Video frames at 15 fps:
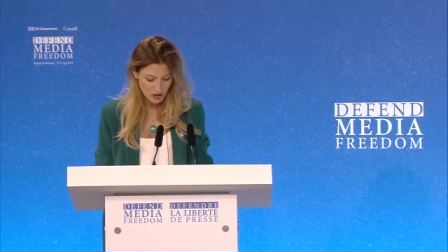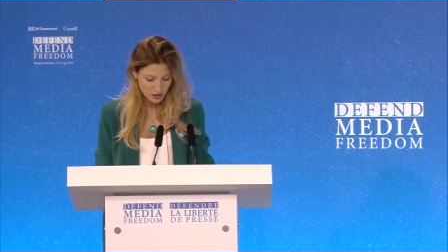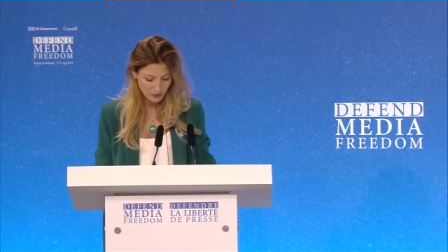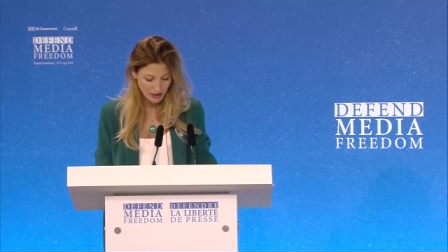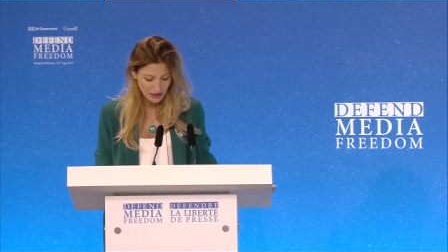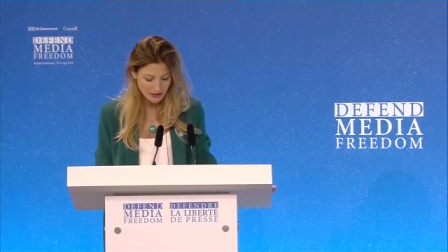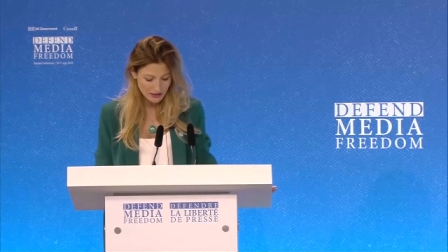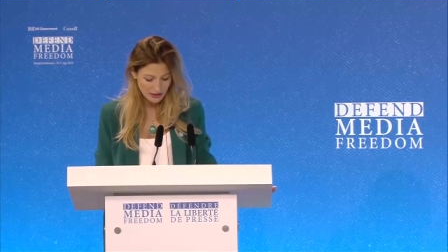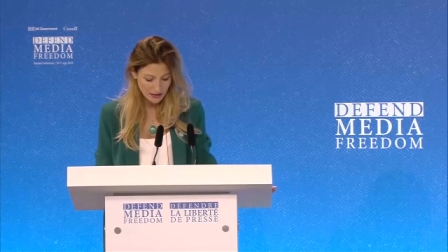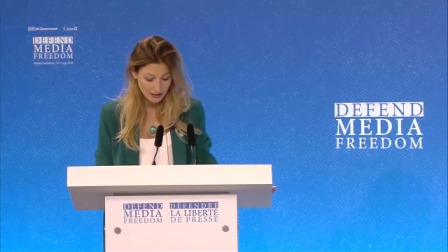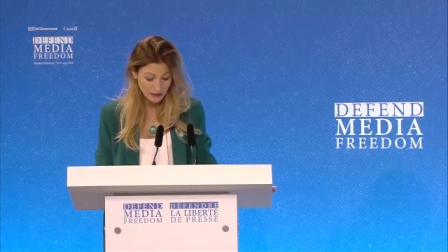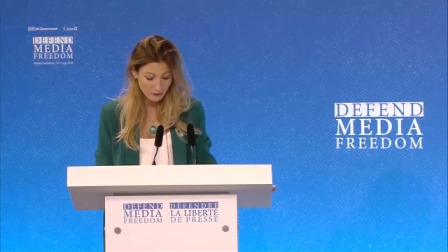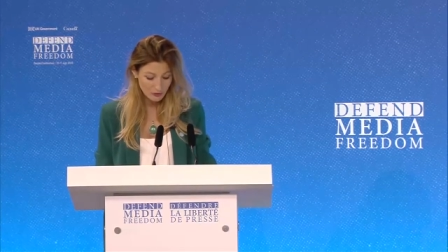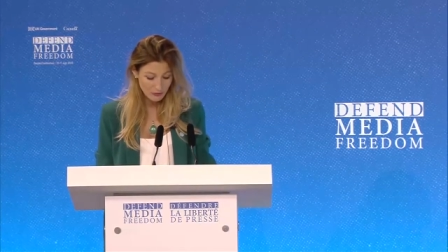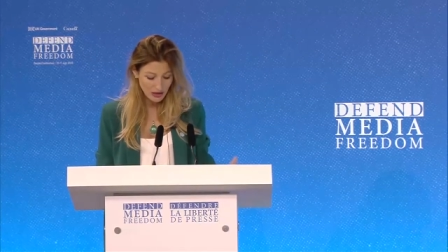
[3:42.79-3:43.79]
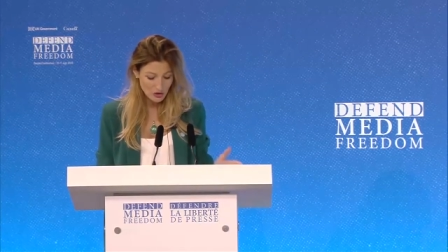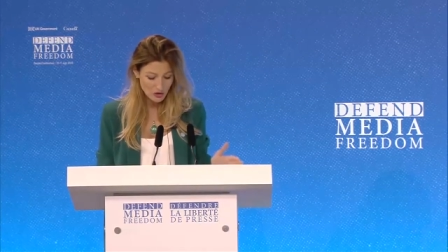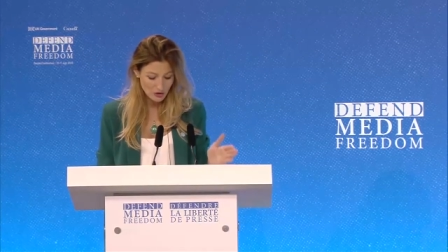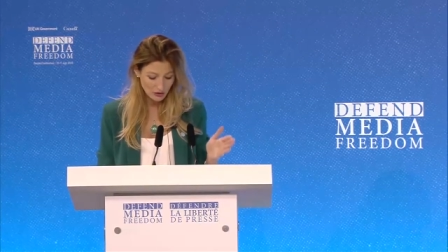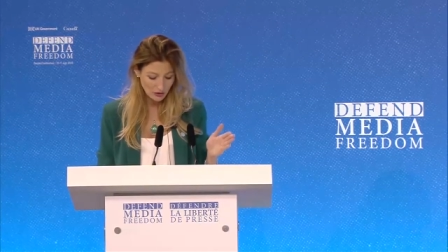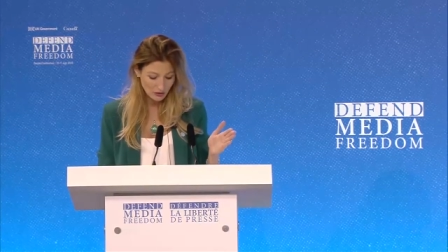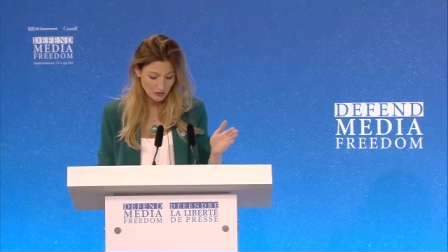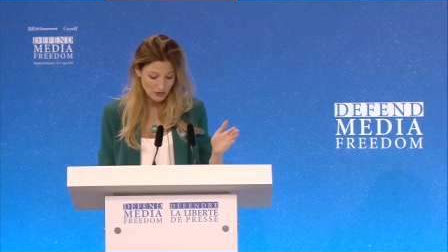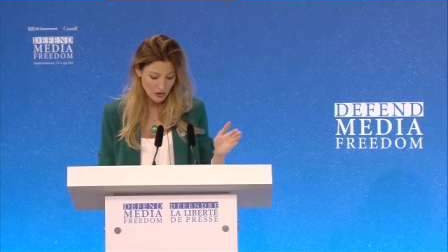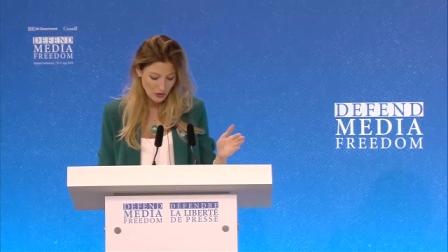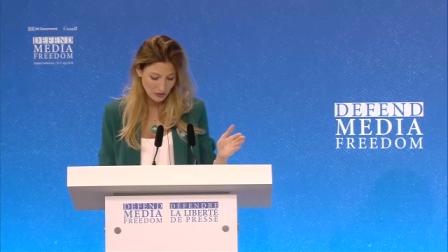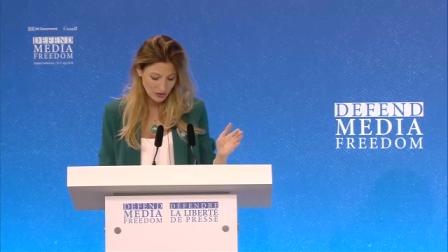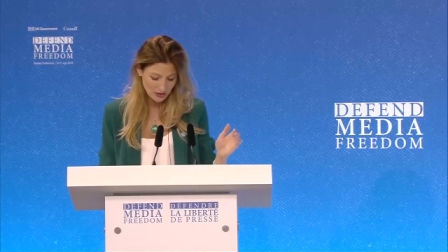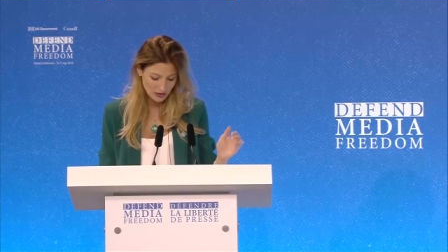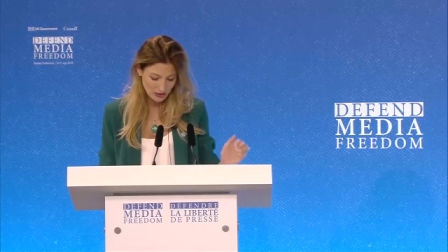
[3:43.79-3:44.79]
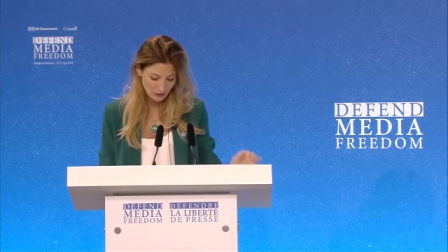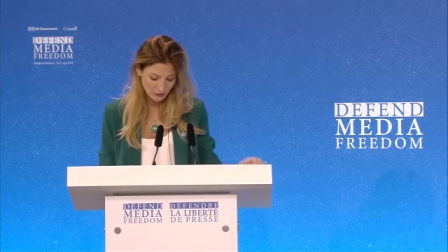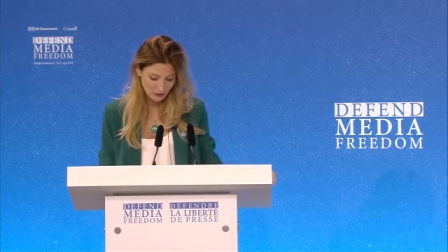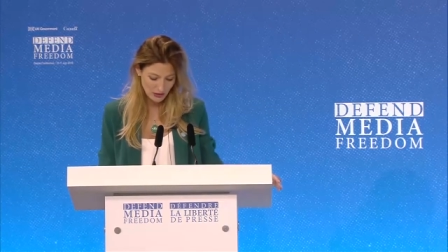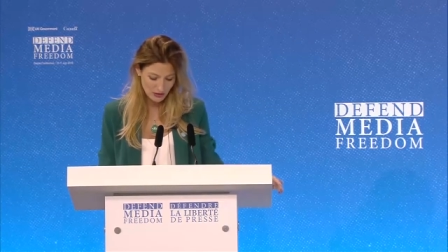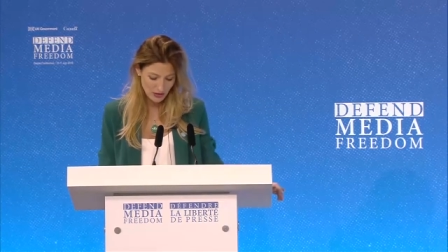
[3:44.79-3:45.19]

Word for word: creating an information alternative in